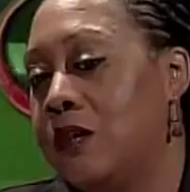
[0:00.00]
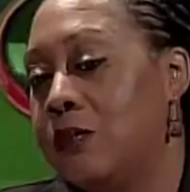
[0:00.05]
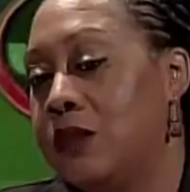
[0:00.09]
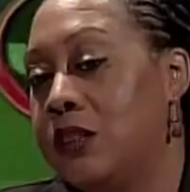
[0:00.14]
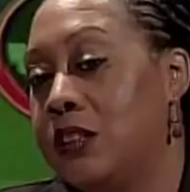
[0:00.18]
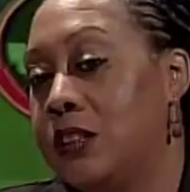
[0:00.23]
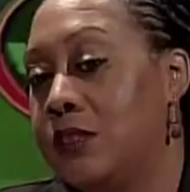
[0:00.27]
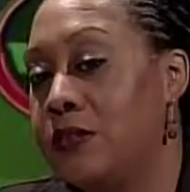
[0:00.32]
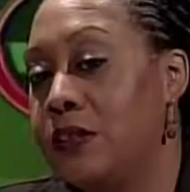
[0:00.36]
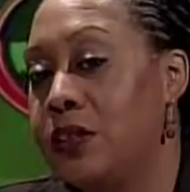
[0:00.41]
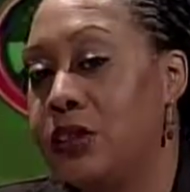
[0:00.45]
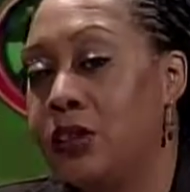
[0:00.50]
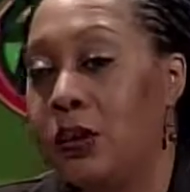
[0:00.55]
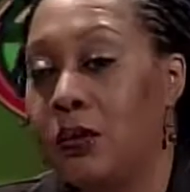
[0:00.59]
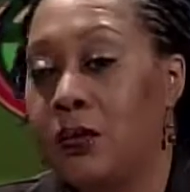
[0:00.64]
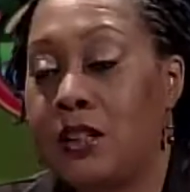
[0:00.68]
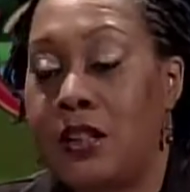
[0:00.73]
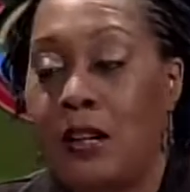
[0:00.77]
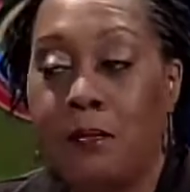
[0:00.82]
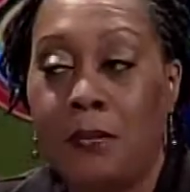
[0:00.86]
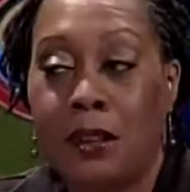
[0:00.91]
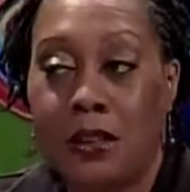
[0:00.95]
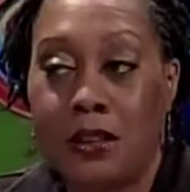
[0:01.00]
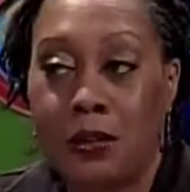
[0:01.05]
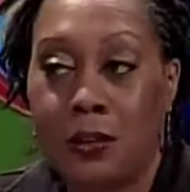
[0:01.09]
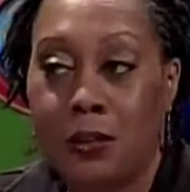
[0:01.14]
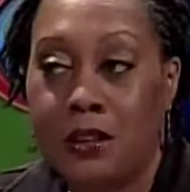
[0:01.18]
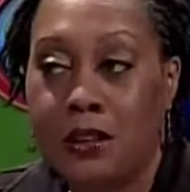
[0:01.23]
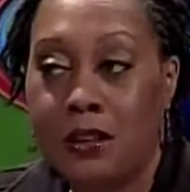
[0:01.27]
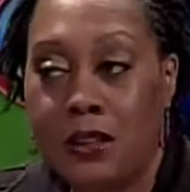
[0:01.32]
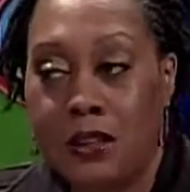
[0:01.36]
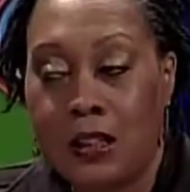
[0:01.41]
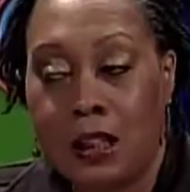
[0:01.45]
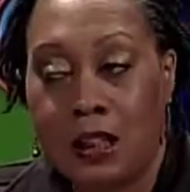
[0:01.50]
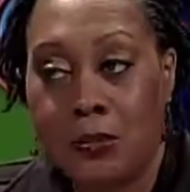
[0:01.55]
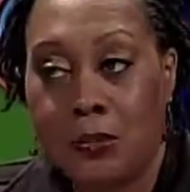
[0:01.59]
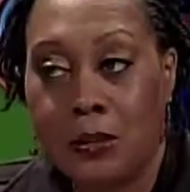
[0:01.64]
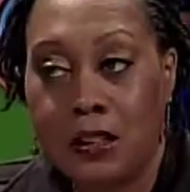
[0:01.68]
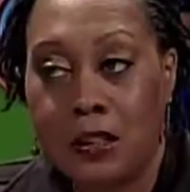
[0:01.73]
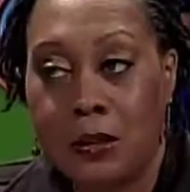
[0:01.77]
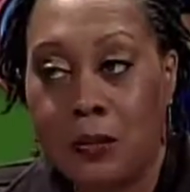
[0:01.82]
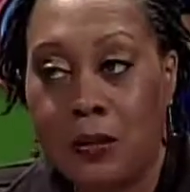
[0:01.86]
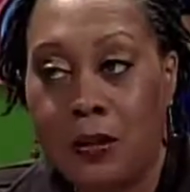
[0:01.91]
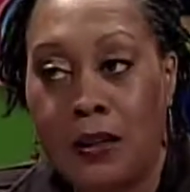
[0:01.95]
was even told that my daughter's death
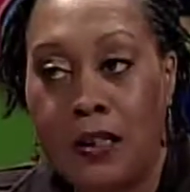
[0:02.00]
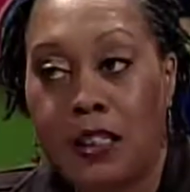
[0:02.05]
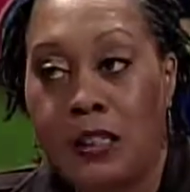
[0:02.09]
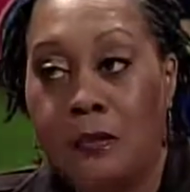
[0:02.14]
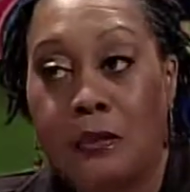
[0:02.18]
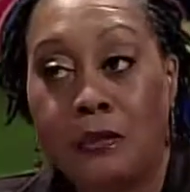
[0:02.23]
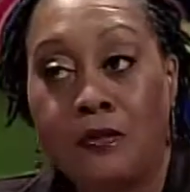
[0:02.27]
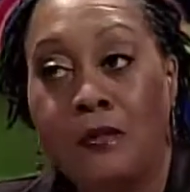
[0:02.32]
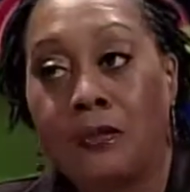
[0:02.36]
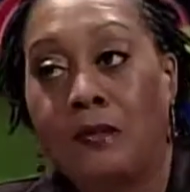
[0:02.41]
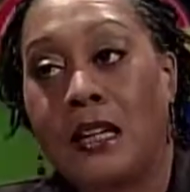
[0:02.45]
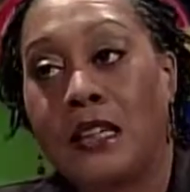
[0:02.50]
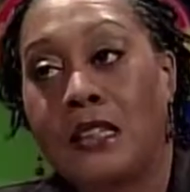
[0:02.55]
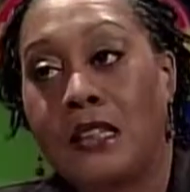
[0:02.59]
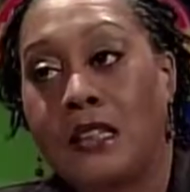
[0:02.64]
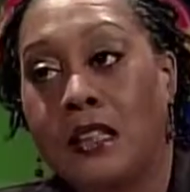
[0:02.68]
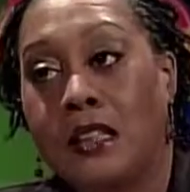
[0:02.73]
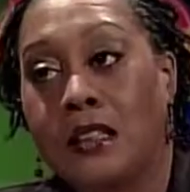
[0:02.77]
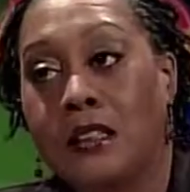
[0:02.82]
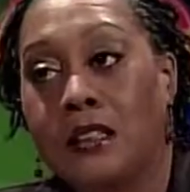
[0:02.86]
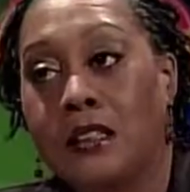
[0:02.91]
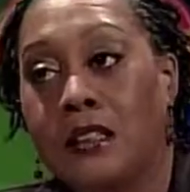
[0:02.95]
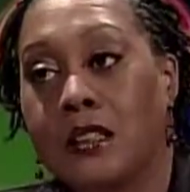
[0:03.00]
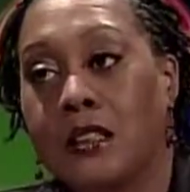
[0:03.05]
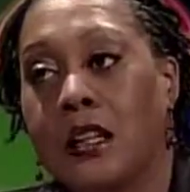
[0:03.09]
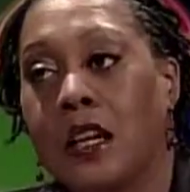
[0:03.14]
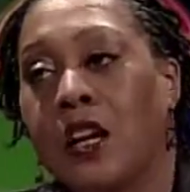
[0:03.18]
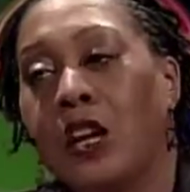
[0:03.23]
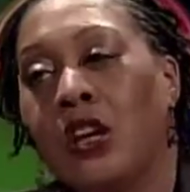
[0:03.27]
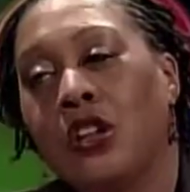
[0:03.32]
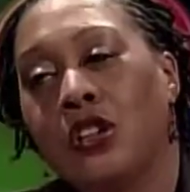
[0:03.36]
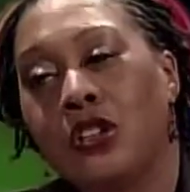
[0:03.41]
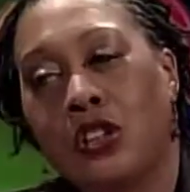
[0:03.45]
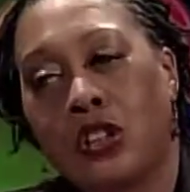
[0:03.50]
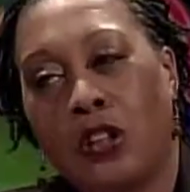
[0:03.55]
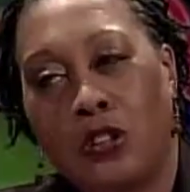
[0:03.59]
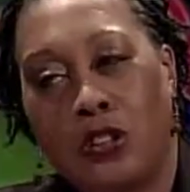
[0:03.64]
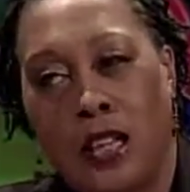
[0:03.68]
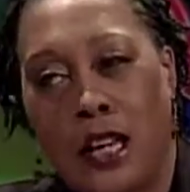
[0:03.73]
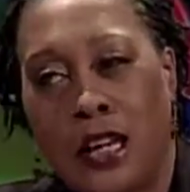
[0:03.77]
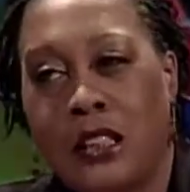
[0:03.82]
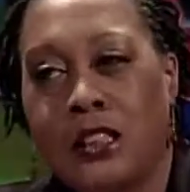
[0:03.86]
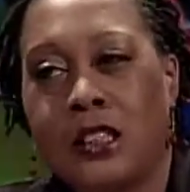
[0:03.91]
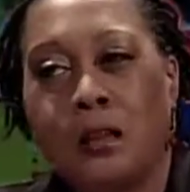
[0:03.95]
was a punishment for my sins. So
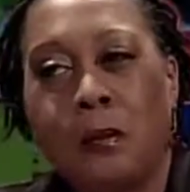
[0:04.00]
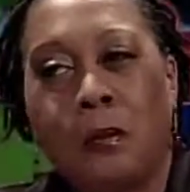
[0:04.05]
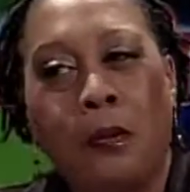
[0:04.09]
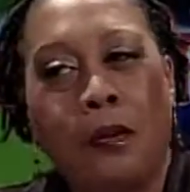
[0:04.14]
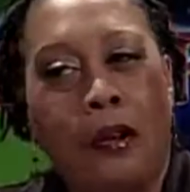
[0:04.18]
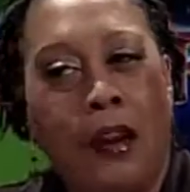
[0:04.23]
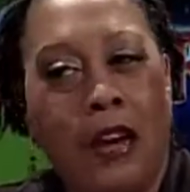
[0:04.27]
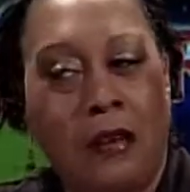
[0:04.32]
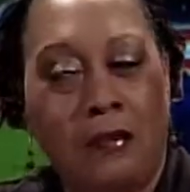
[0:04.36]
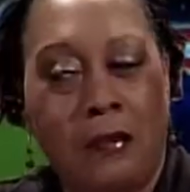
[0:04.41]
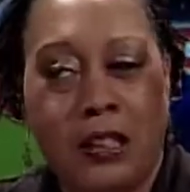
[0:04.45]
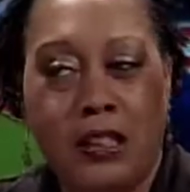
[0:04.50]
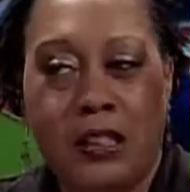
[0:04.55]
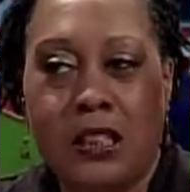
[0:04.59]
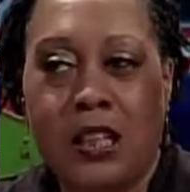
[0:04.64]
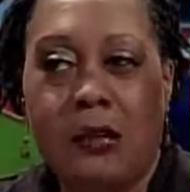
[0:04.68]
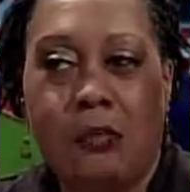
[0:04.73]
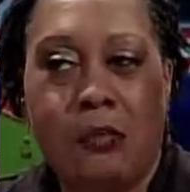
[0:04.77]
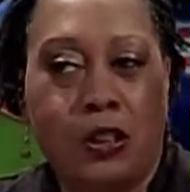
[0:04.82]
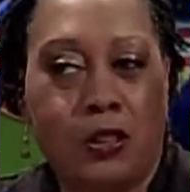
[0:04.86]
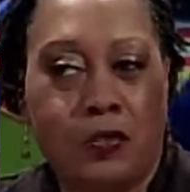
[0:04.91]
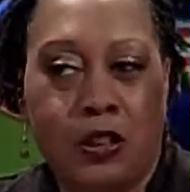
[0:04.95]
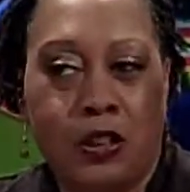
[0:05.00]
that's a prime example of